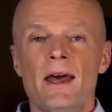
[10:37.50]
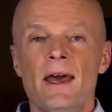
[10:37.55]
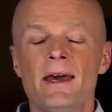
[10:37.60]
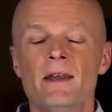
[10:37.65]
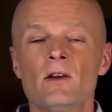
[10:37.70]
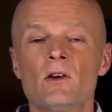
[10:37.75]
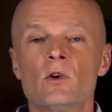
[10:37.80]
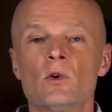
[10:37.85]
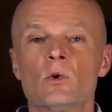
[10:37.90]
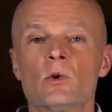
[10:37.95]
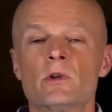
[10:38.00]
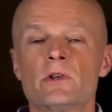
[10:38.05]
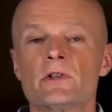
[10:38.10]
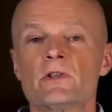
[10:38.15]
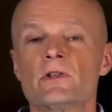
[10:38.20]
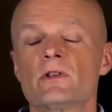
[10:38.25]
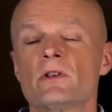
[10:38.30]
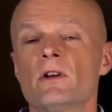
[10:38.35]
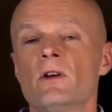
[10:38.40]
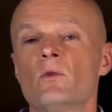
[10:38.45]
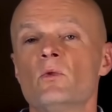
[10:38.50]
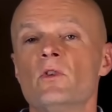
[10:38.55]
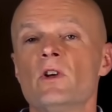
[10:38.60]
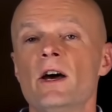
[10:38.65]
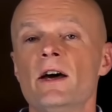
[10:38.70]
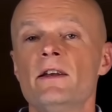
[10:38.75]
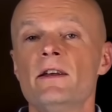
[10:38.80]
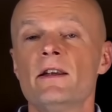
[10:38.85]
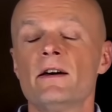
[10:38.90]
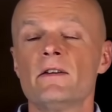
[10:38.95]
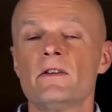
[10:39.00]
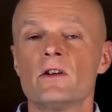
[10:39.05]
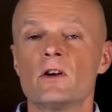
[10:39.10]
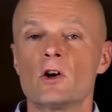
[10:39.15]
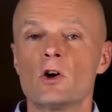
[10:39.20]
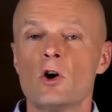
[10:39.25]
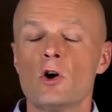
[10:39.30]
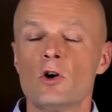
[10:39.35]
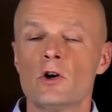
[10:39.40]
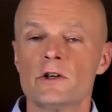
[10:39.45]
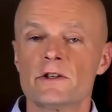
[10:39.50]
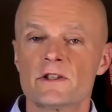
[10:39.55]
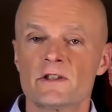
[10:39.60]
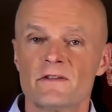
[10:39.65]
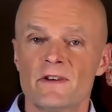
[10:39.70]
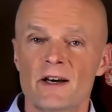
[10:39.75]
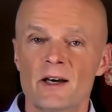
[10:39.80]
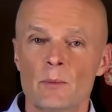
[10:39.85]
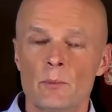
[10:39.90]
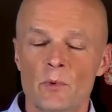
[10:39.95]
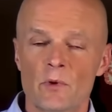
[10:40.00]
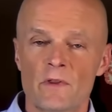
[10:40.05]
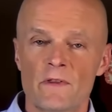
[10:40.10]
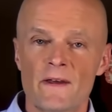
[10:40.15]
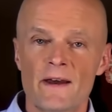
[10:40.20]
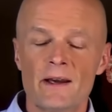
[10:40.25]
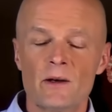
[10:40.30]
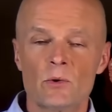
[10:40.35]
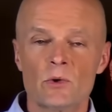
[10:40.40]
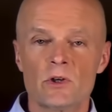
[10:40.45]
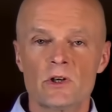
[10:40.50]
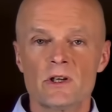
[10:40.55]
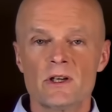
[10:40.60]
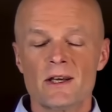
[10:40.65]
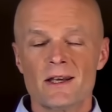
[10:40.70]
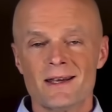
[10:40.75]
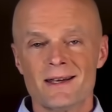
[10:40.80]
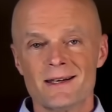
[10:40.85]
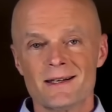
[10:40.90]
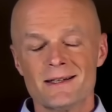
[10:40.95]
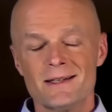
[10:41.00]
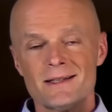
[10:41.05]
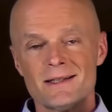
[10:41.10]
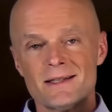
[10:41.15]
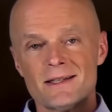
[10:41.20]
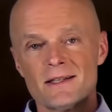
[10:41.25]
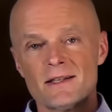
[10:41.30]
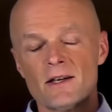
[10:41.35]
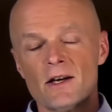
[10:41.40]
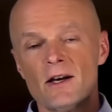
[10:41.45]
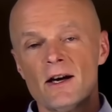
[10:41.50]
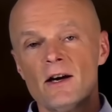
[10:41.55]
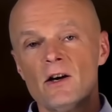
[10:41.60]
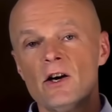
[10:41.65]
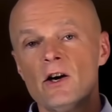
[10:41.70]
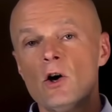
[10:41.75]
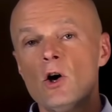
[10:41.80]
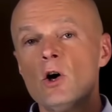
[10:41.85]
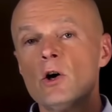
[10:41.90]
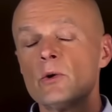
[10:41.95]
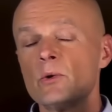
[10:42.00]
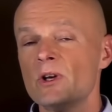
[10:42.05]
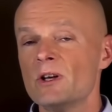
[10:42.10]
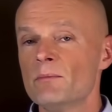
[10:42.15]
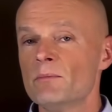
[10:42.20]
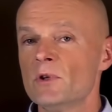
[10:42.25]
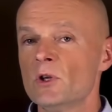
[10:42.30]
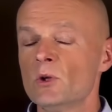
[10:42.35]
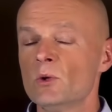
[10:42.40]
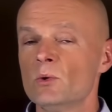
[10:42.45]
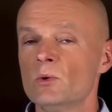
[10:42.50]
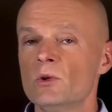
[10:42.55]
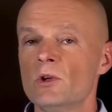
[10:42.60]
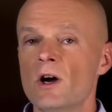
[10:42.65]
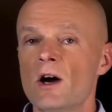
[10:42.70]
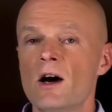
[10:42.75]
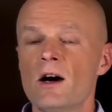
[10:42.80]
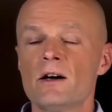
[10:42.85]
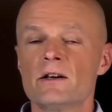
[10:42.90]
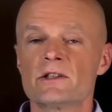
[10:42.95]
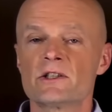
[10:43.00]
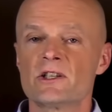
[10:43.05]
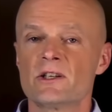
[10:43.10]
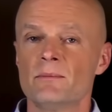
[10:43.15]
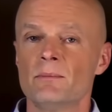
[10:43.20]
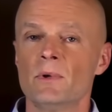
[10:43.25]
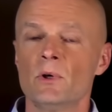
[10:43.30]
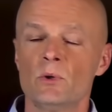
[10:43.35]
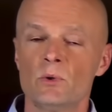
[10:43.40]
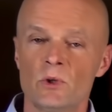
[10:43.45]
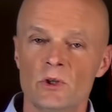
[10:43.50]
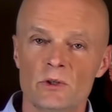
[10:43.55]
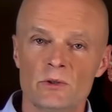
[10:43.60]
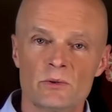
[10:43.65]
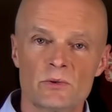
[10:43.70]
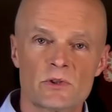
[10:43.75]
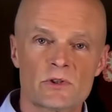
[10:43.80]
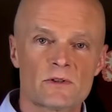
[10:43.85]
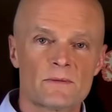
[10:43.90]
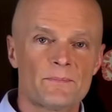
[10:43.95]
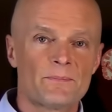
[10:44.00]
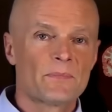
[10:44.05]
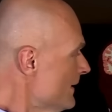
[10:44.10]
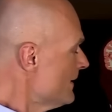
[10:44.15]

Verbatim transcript: And of course, another cause of hypothyroid is autoimmune Hashimoto's.